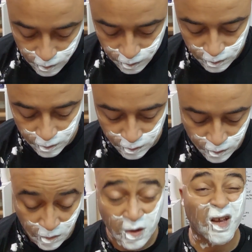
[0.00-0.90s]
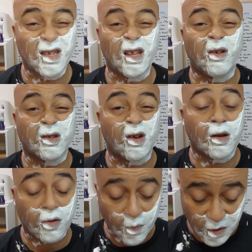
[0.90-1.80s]
I said I was
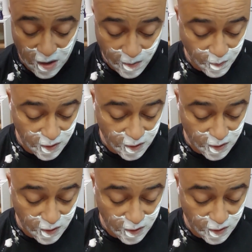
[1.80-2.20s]
gonna do a pickup,